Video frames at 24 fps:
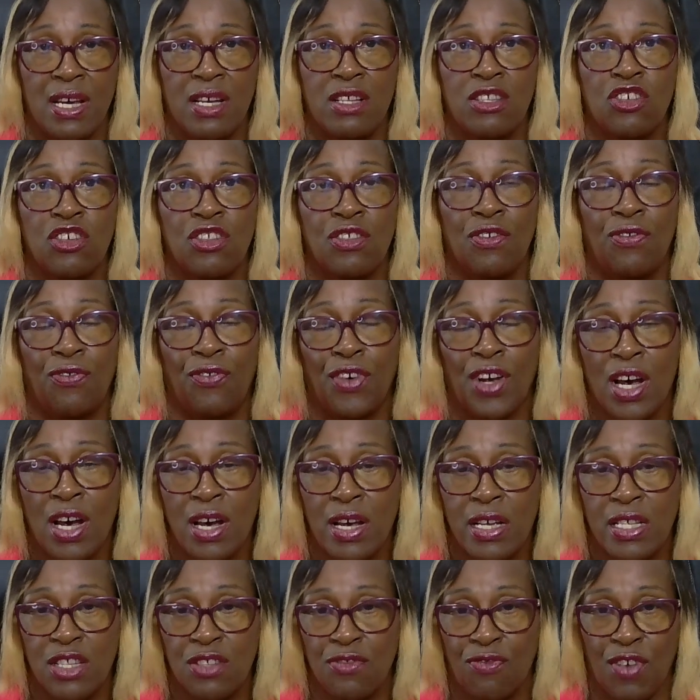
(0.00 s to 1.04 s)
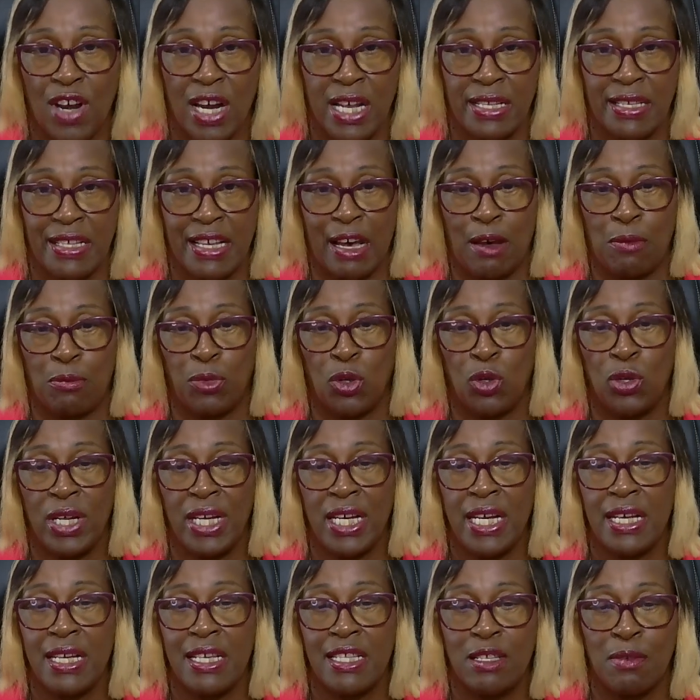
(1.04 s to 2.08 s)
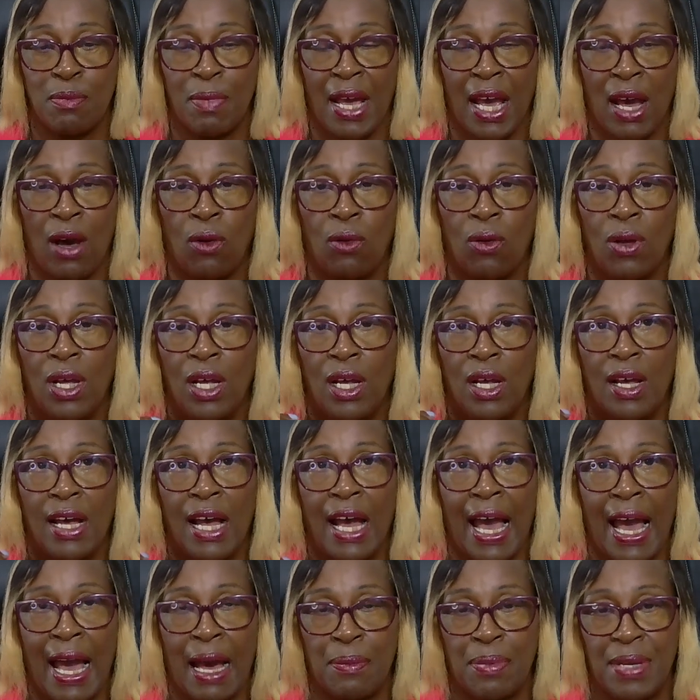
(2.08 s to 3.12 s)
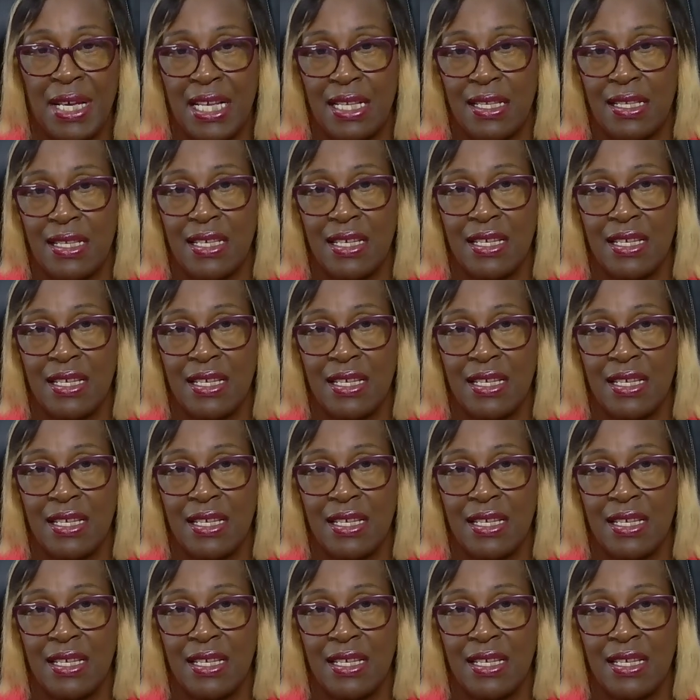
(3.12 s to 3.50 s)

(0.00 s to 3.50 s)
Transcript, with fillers: to the first, for example, and it's about habits.